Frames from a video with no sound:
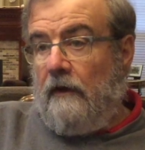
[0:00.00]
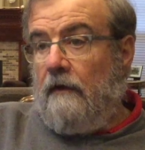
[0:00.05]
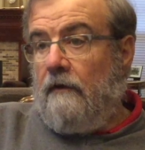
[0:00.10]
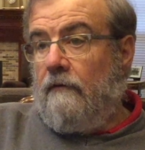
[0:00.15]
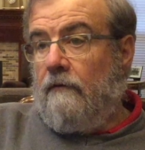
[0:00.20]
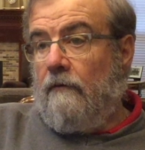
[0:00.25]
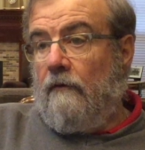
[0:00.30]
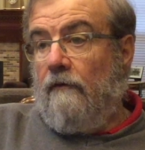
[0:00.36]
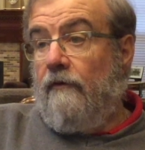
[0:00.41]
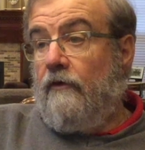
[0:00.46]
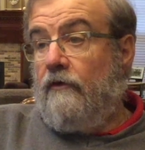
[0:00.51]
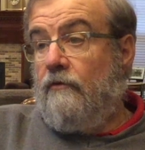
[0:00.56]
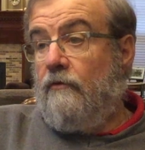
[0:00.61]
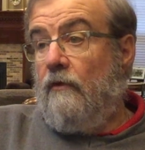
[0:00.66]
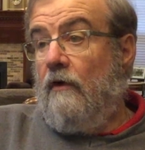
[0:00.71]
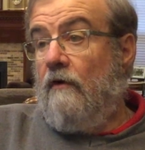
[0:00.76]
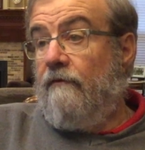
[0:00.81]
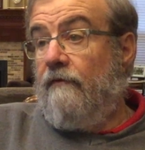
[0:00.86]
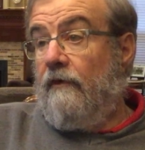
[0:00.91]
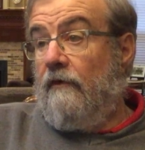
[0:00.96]
during the
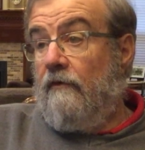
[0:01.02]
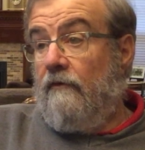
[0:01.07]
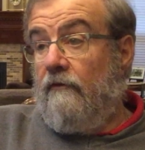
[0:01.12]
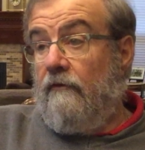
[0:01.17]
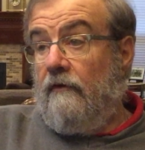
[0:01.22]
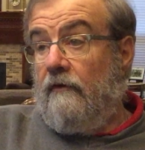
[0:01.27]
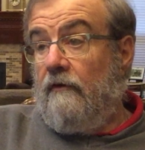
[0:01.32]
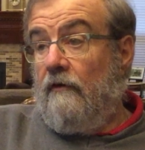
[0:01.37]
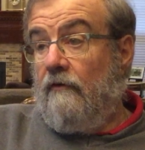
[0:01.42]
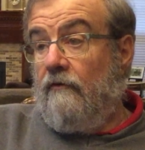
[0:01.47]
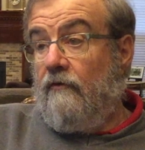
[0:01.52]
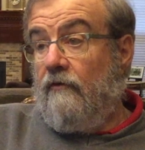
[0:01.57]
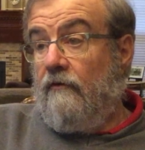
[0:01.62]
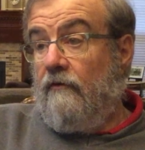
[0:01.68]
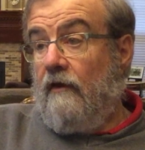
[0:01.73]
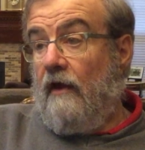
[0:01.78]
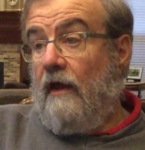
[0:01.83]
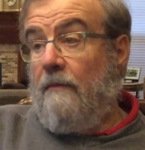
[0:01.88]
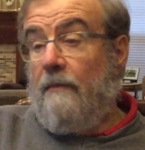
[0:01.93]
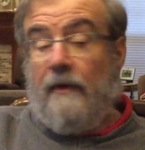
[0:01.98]
12 years until
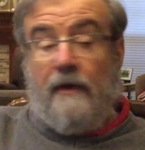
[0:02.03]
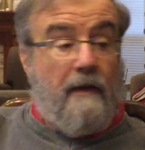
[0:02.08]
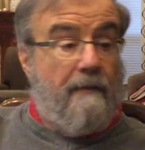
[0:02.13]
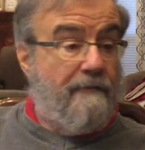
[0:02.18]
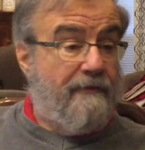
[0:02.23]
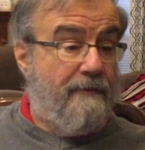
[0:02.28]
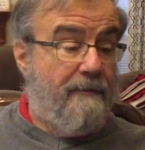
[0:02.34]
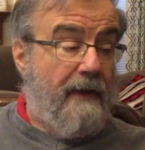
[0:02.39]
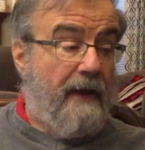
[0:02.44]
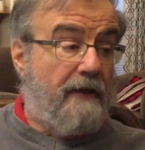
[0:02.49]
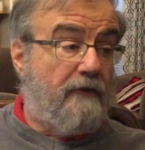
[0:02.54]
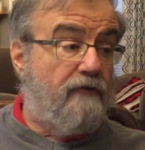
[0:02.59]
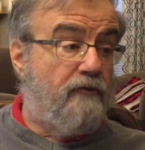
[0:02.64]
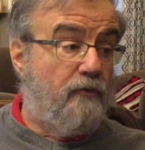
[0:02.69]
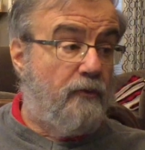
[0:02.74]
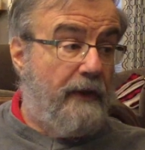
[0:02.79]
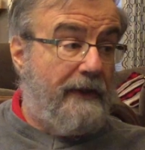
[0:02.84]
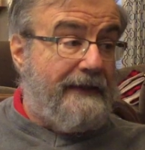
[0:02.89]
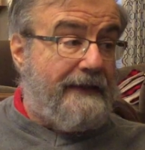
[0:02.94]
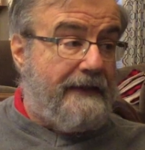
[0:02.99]
Josiah becomes about
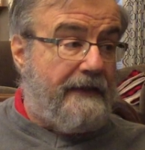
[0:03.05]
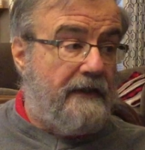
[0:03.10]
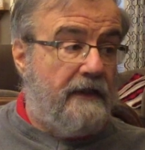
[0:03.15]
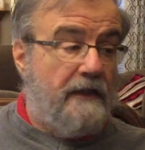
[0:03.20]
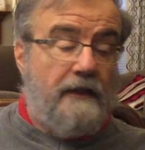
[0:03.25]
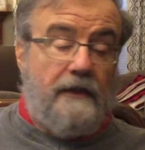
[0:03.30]
20